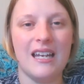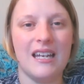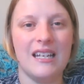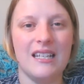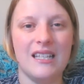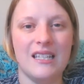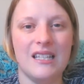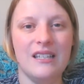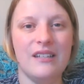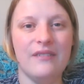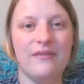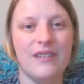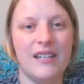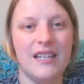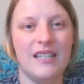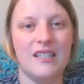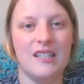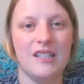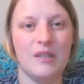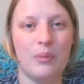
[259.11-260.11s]
And it's
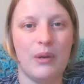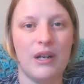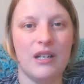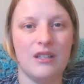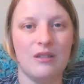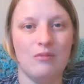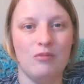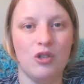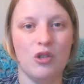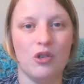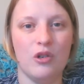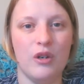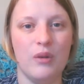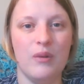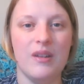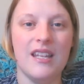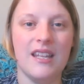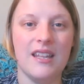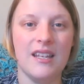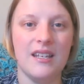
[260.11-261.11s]
lovely to spread some joy
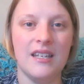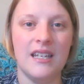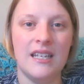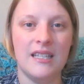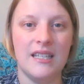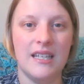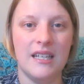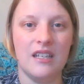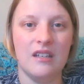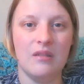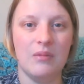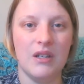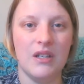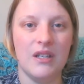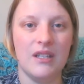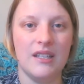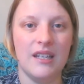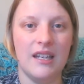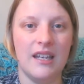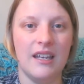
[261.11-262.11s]
within the knitting
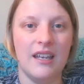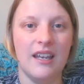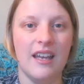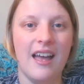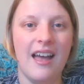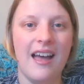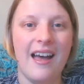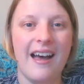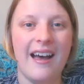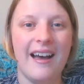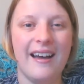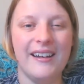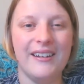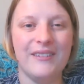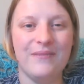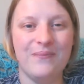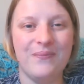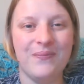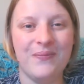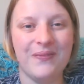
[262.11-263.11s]
community.
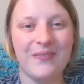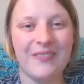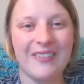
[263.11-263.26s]
So